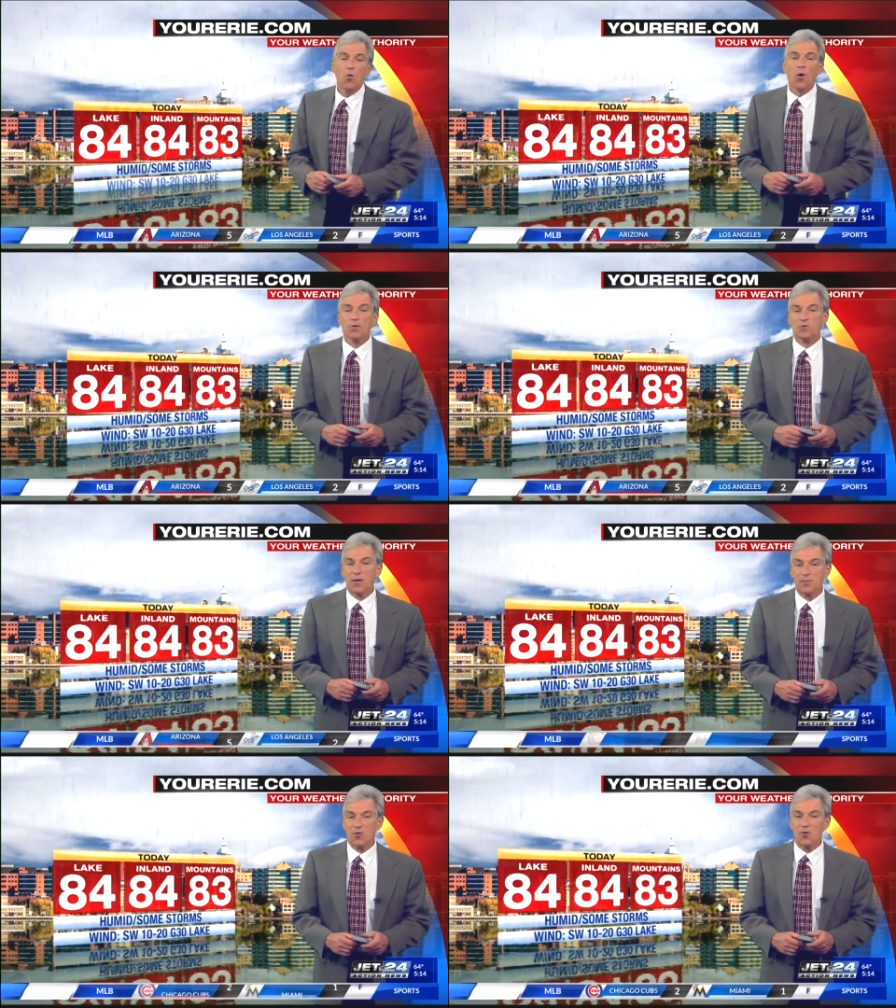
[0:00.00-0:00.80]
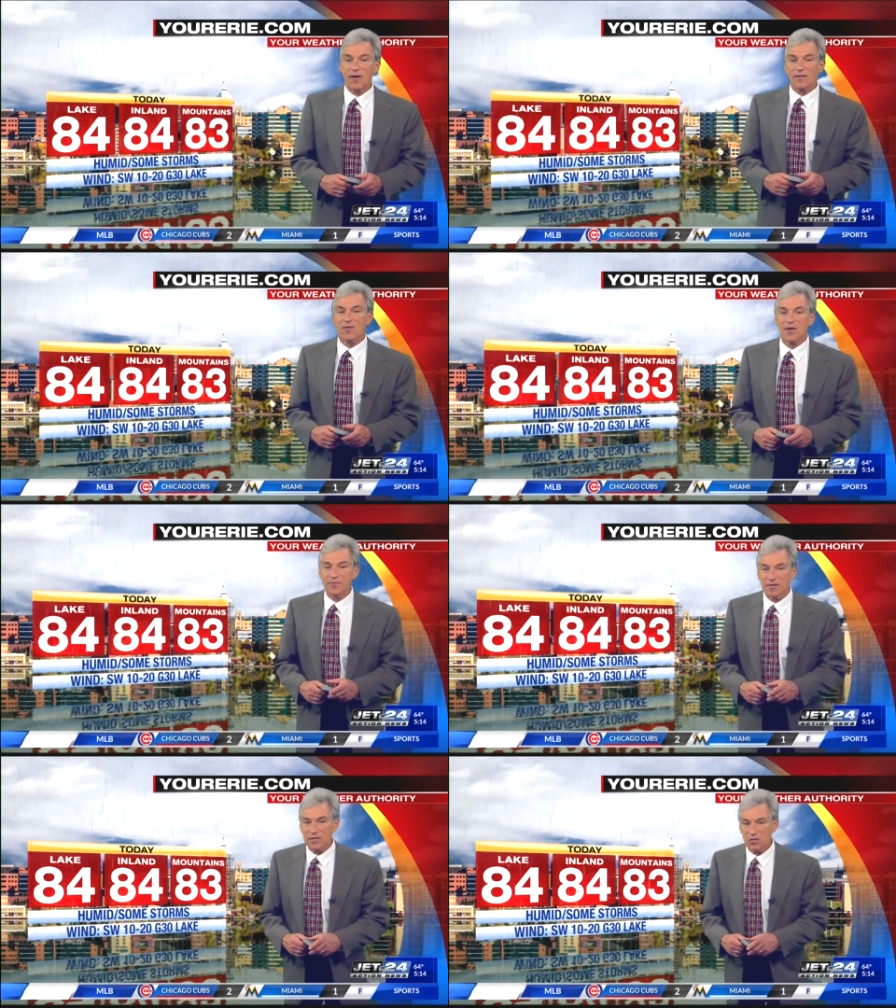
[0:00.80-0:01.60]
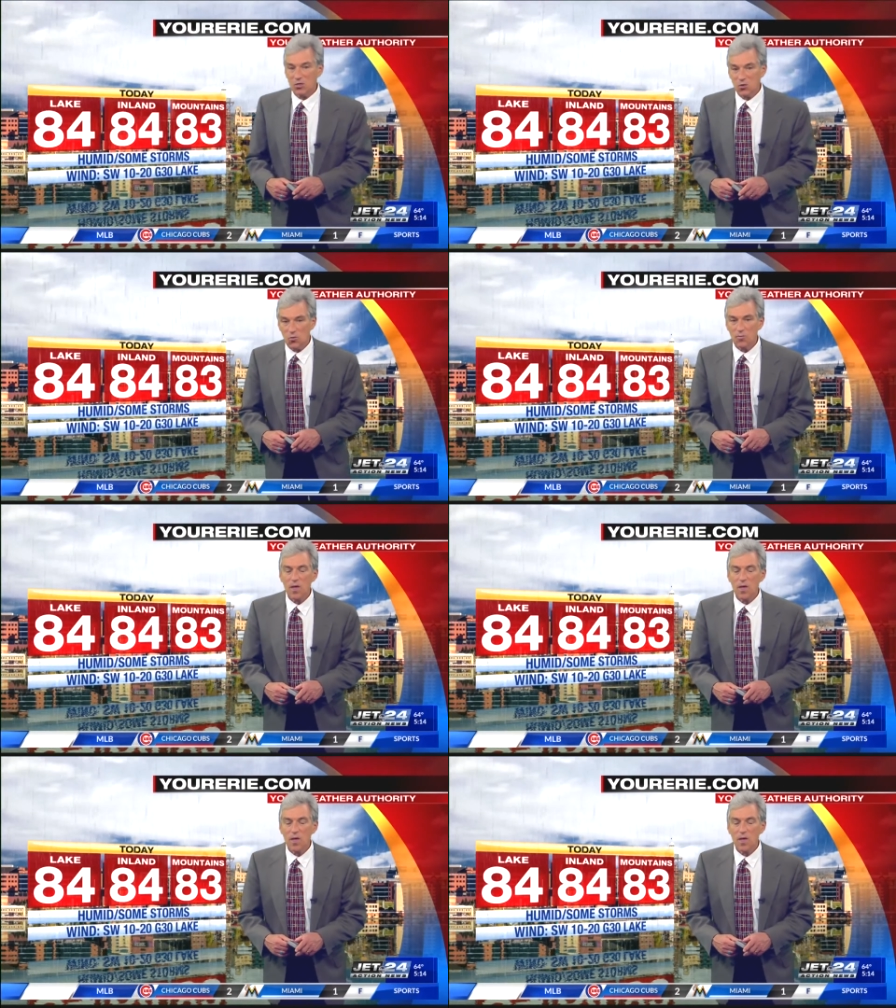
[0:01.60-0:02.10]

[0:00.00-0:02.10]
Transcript: Water temperature at 72.